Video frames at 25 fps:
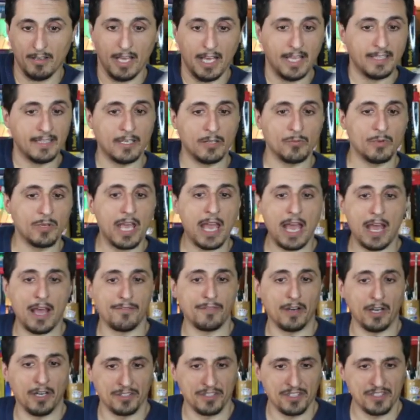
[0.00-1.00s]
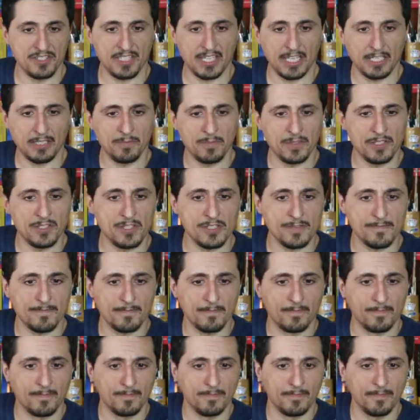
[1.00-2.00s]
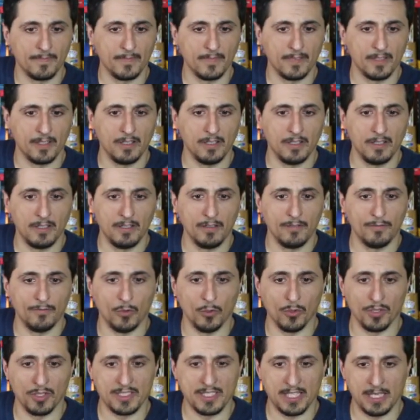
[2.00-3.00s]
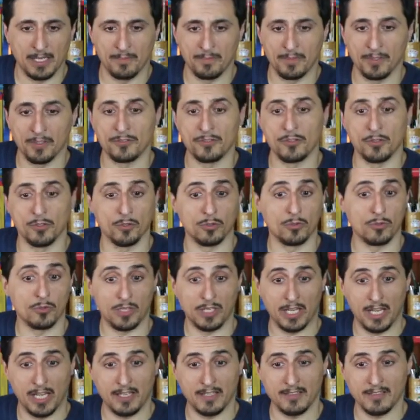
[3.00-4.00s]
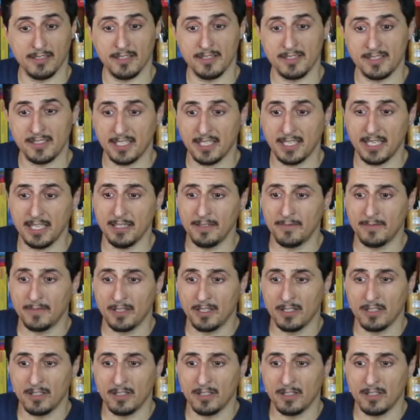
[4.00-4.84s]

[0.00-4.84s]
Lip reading: And then we have other statements, for example, to create a city.